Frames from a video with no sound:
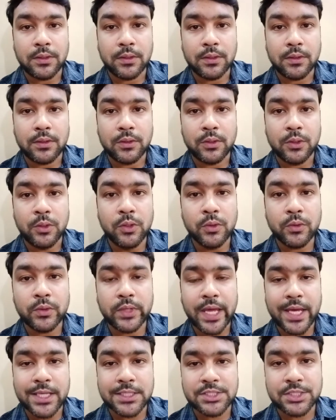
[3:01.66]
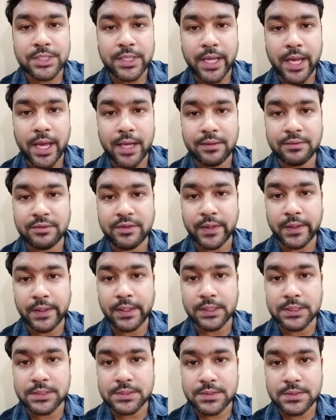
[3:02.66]
look at anything
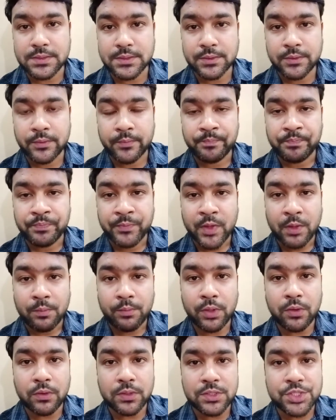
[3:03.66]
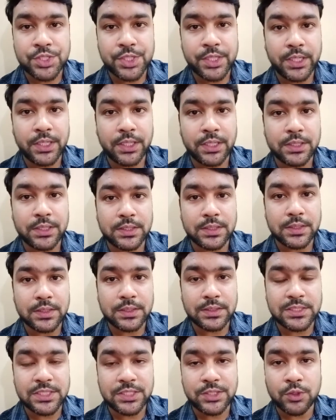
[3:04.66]
else because she
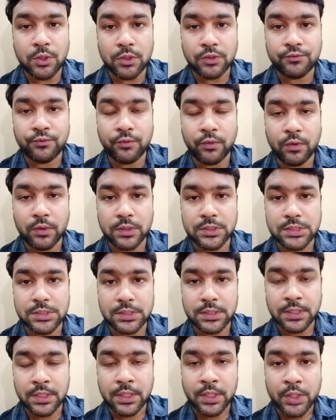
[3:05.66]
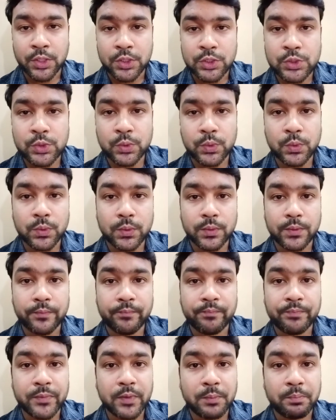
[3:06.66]
did not want to
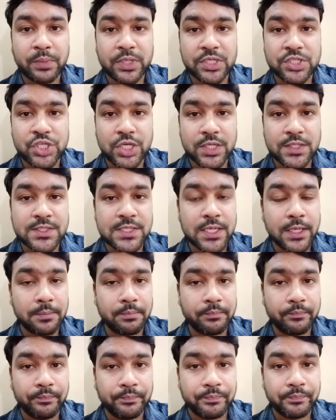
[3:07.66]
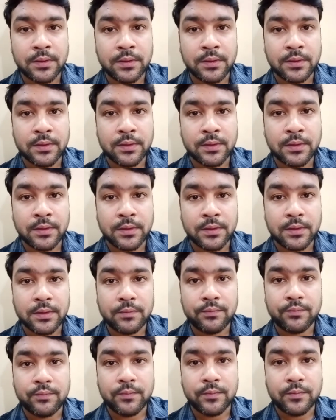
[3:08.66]
purchase him
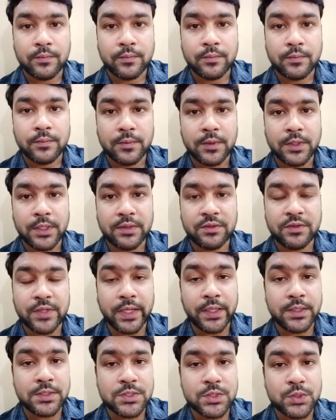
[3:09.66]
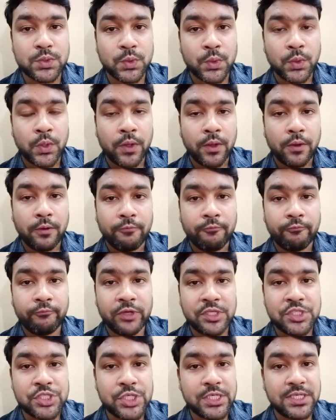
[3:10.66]
the things
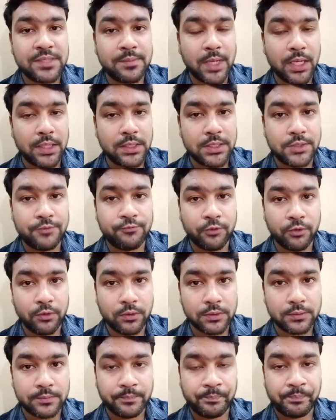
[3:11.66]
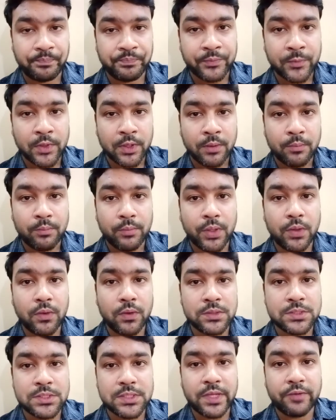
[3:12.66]
which he demanded for
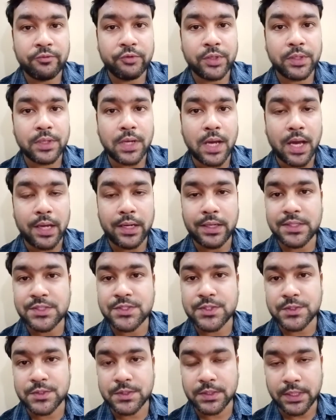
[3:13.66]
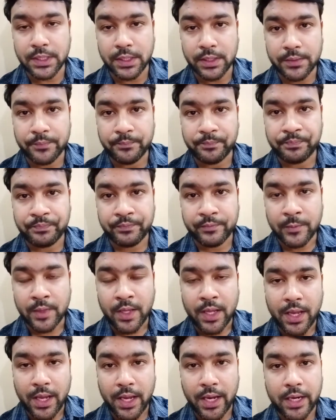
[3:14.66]
because they were unnecessary,
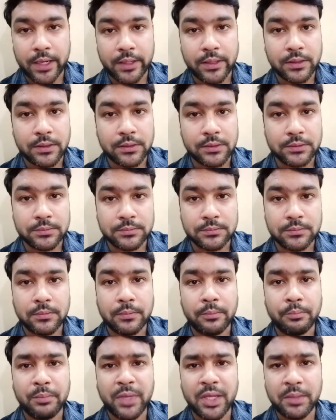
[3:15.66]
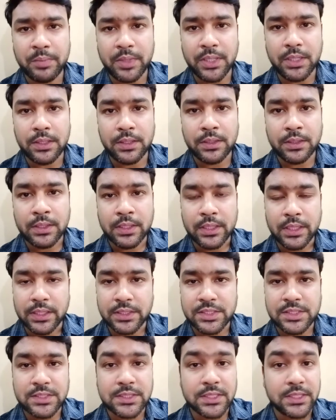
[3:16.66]
and maybe it
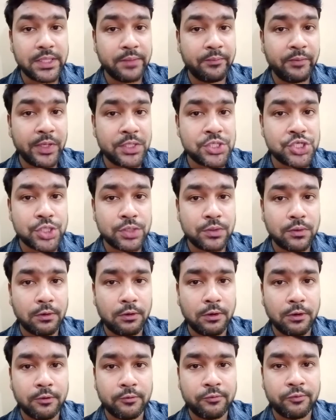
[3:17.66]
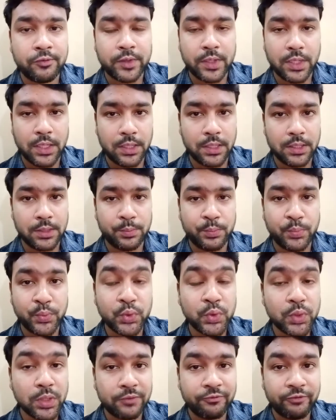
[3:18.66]
is a depiction of a
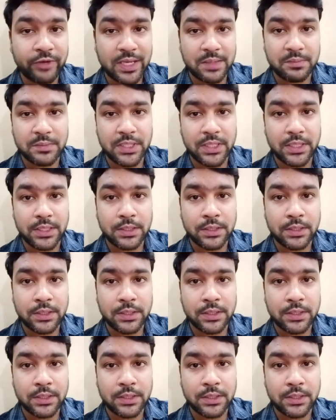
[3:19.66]
poor family